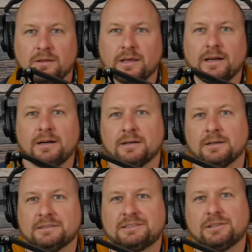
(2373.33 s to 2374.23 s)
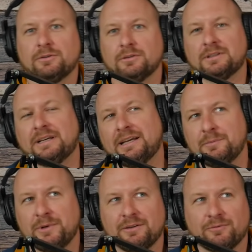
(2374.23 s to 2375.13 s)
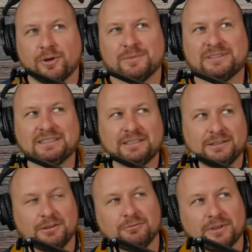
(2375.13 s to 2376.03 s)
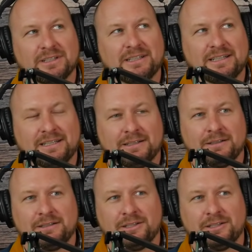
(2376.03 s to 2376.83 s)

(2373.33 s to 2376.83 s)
Yeah. So independent pharmacy really,